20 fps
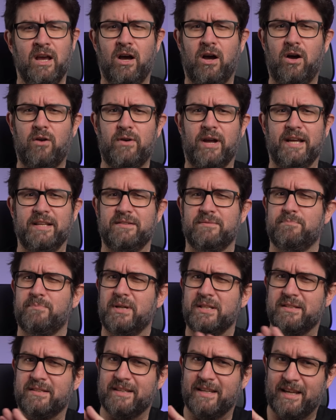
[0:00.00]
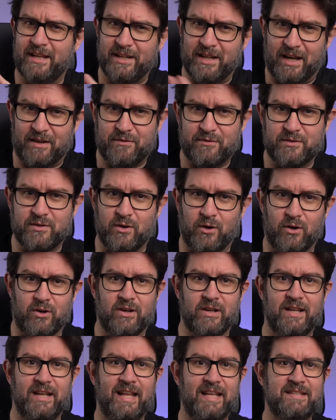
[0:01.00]
Alright, but enough
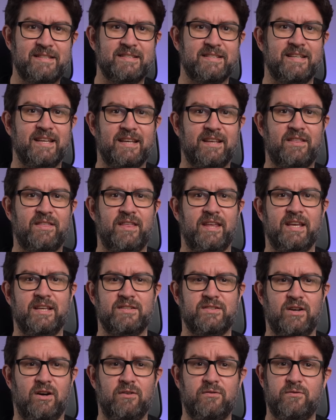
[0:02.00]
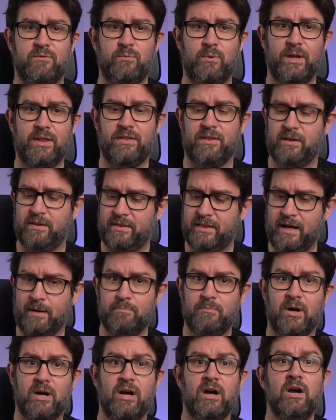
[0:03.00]
talk. Let's kick things off with
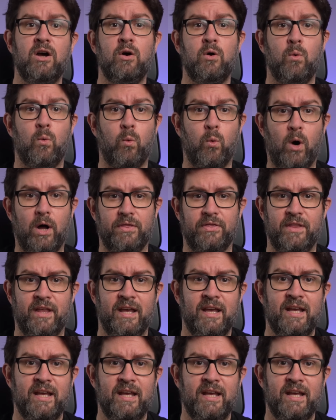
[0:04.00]
number 1.